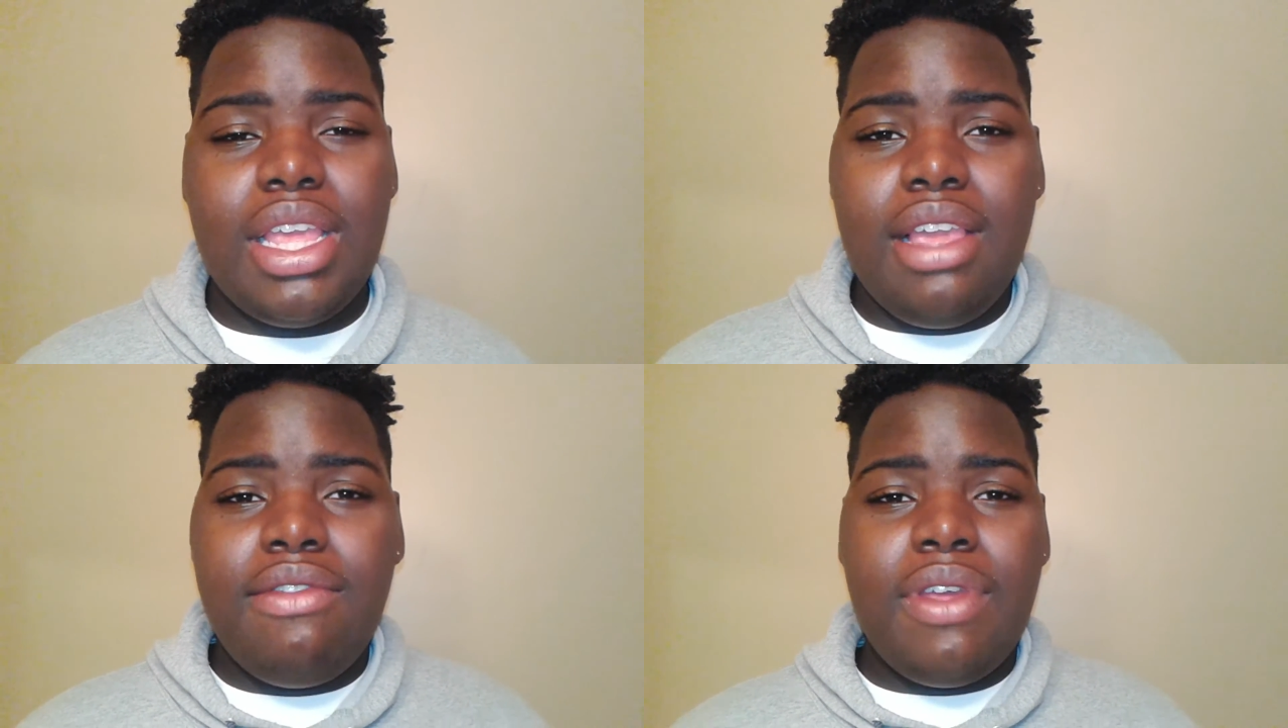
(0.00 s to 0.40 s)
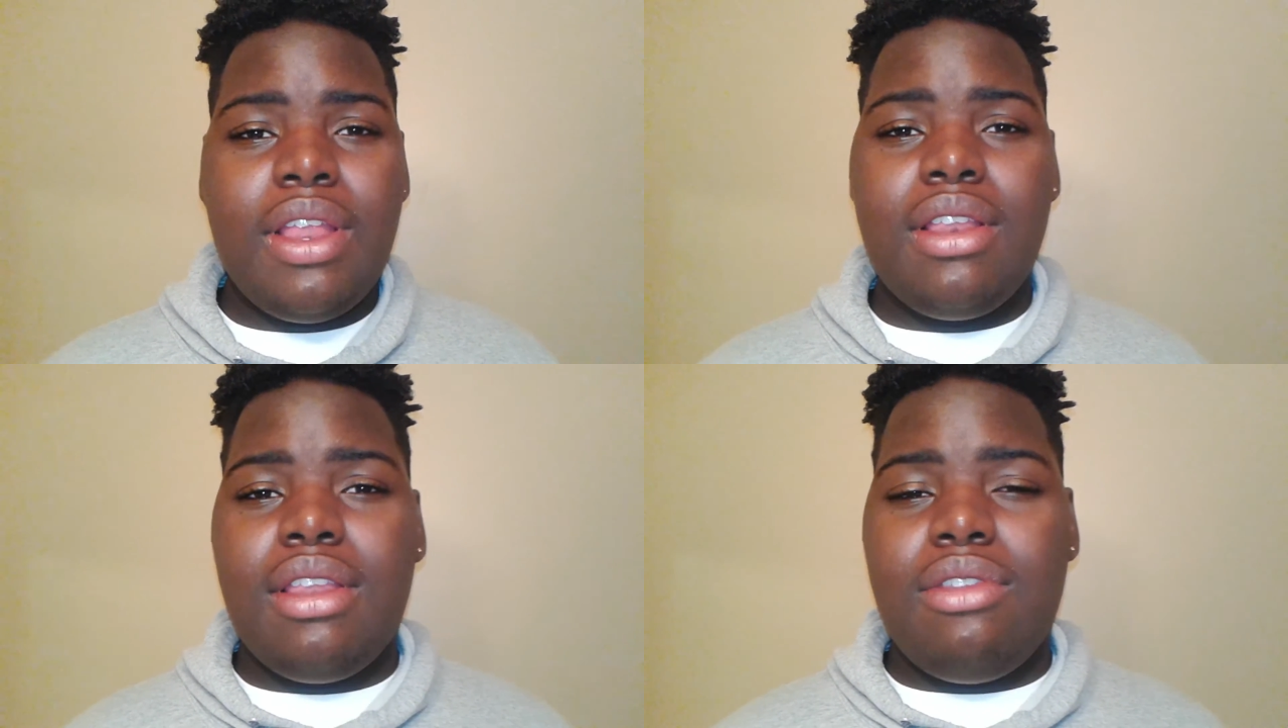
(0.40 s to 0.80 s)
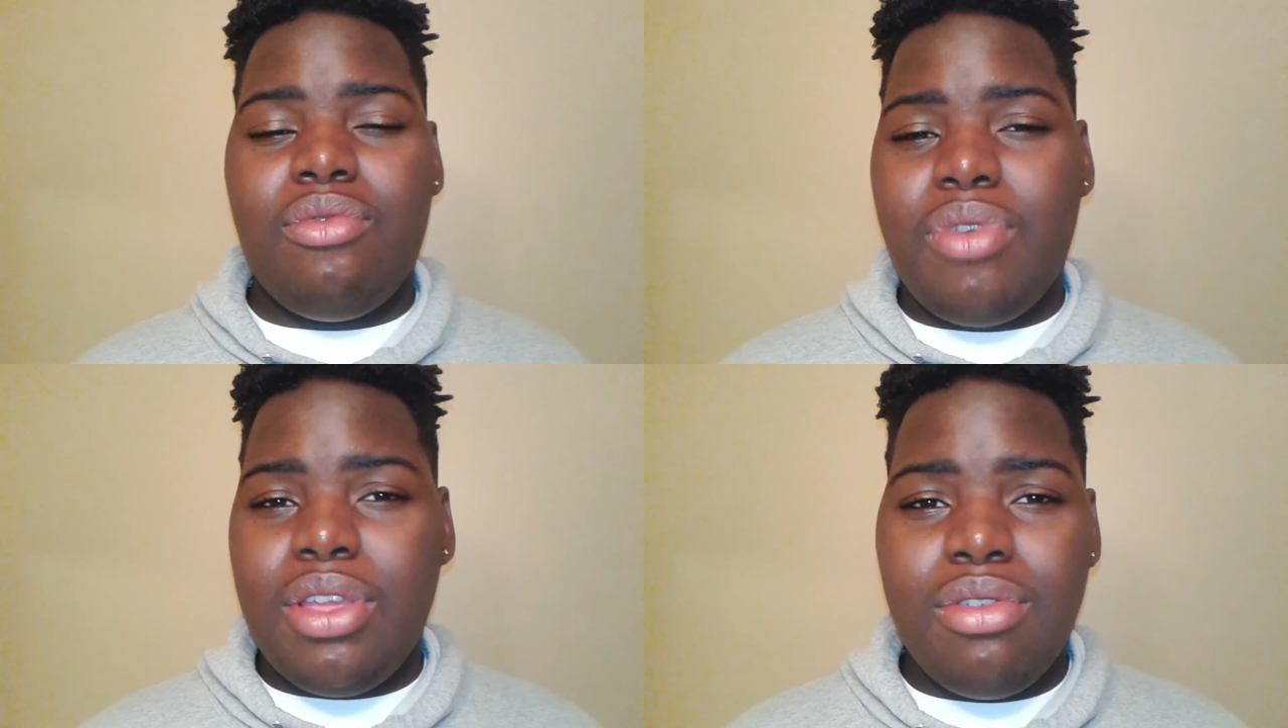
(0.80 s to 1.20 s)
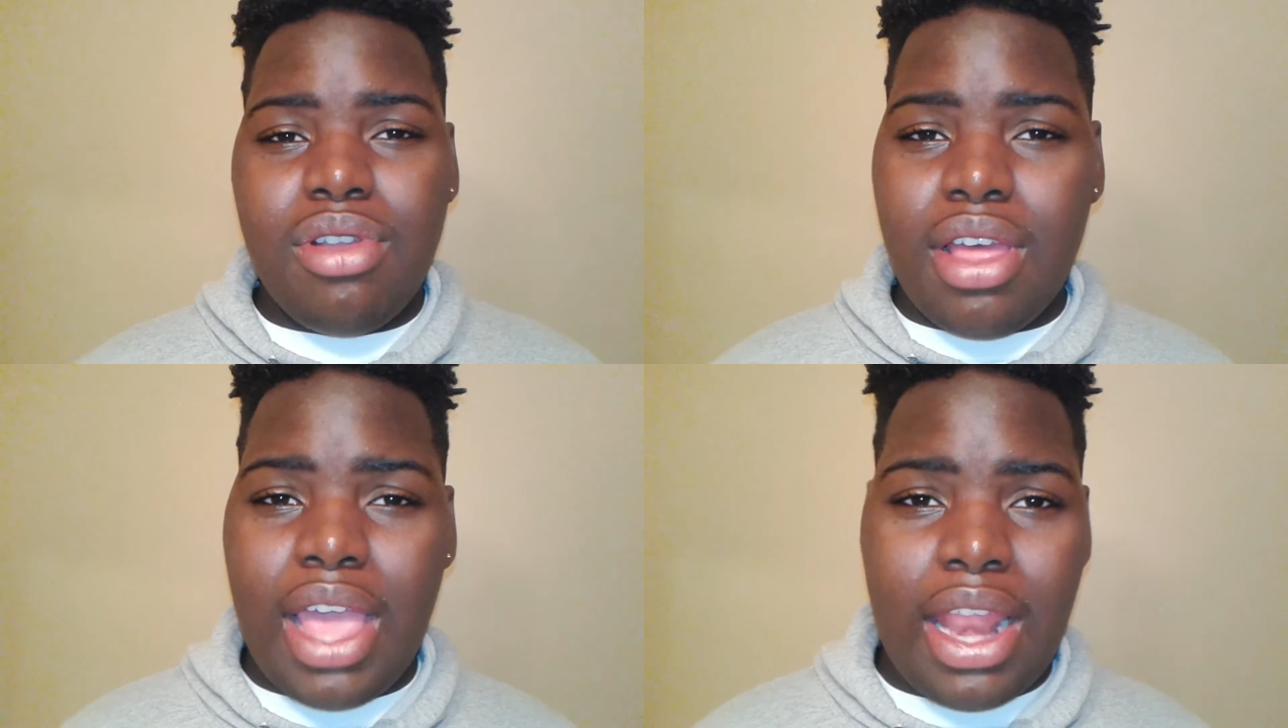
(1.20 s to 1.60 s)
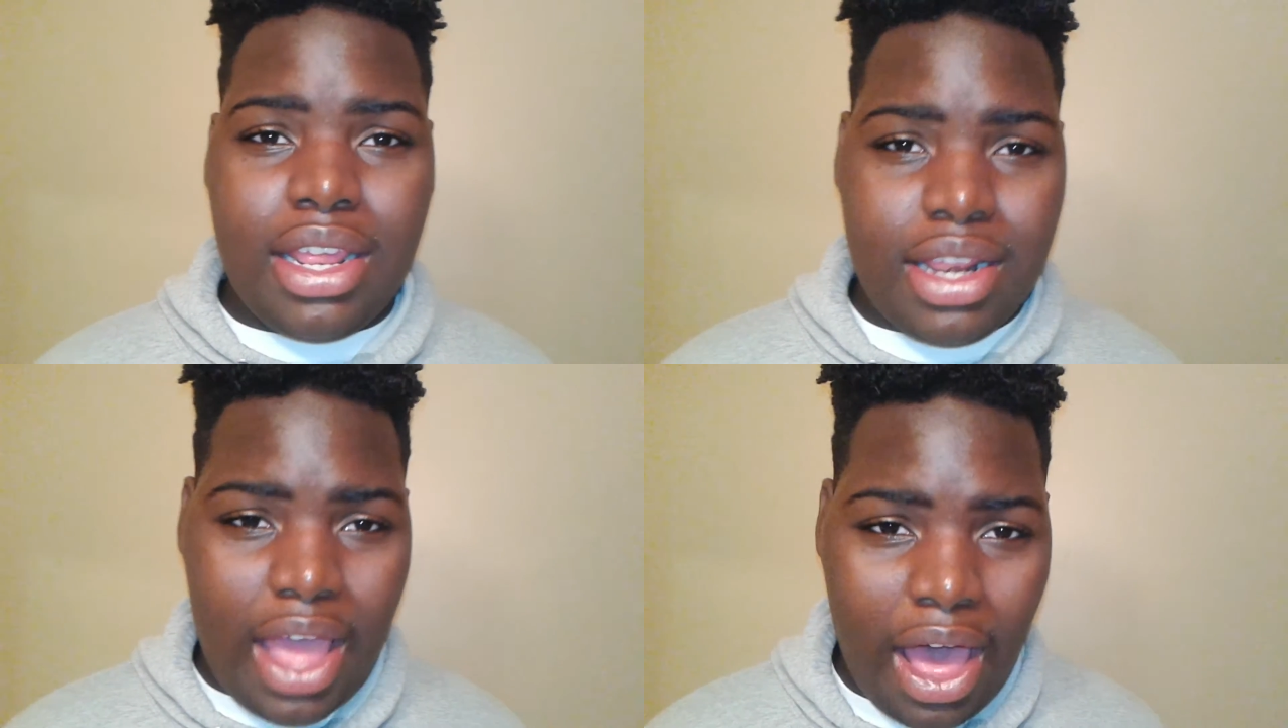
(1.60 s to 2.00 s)
Even when you look at
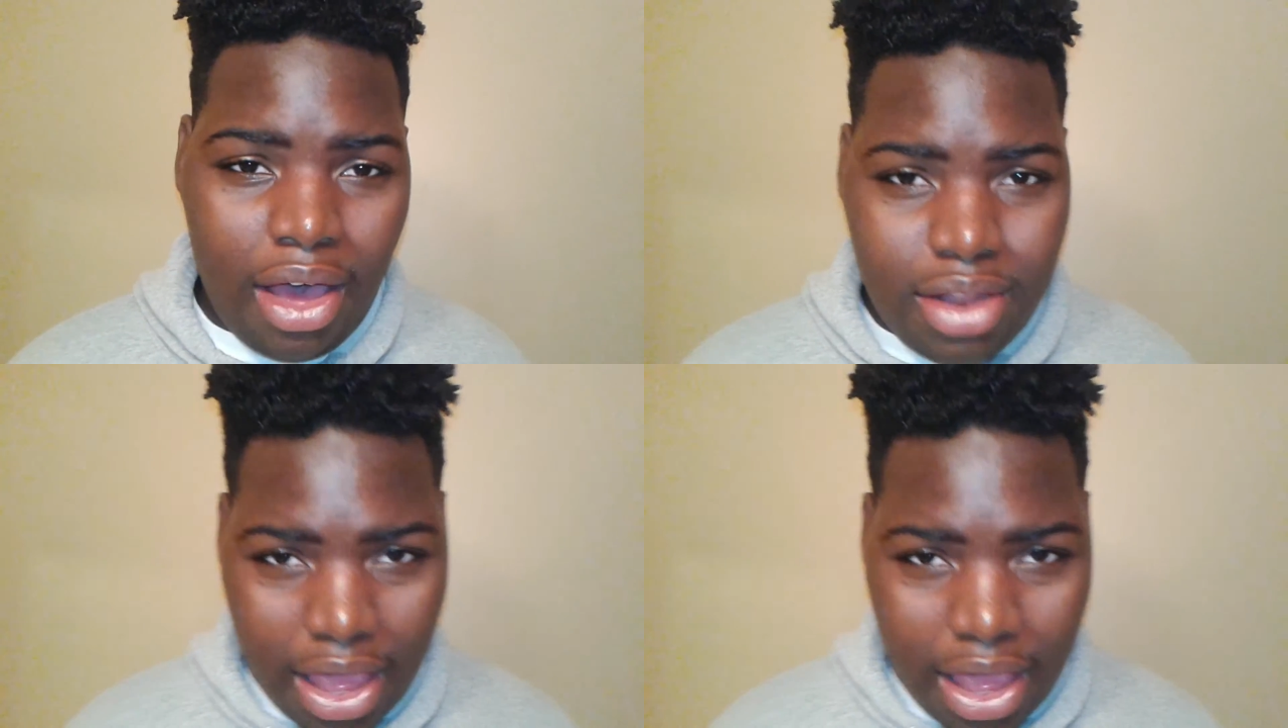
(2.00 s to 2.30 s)
it now,